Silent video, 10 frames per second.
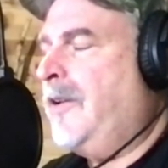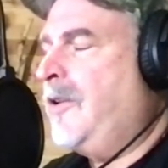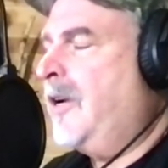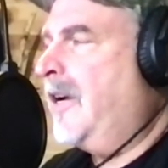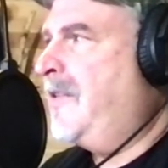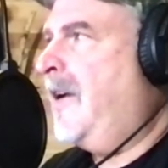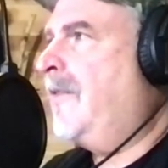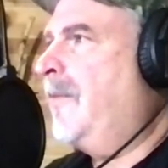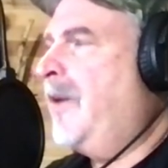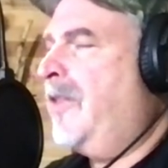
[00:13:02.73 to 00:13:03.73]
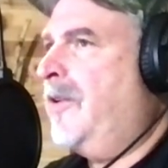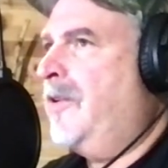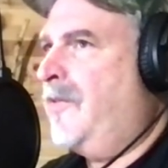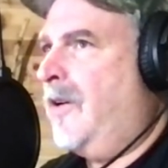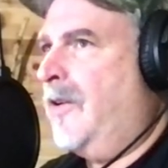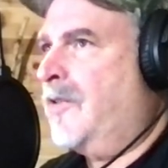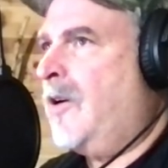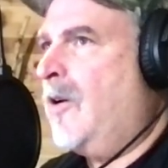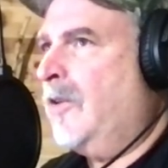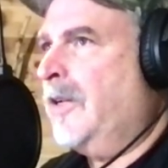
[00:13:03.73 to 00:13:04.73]
Do you guys have a method as far as
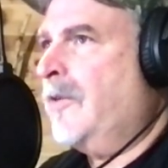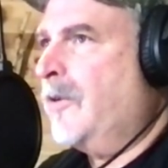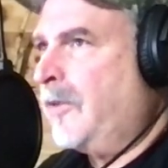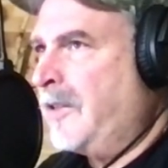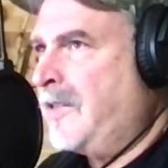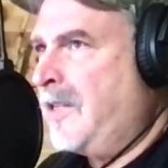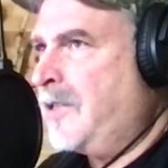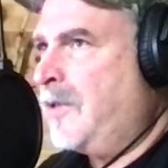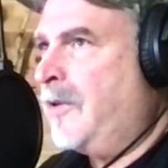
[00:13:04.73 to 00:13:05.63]
calling early season,